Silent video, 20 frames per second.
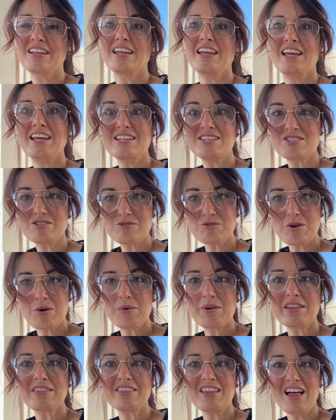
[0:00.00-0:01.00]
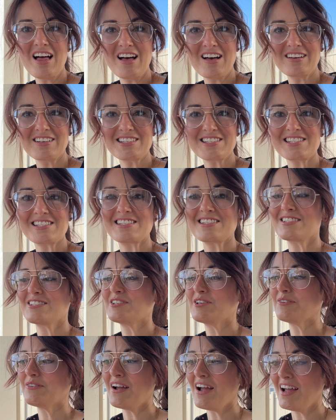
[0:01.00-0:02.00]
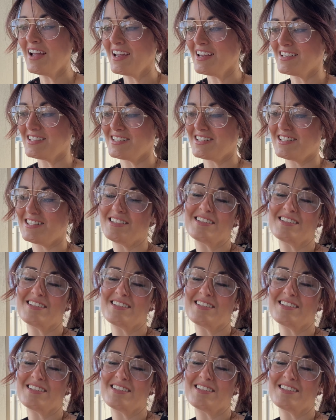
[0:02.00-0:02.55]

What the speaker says: It's growing lungs. You're right.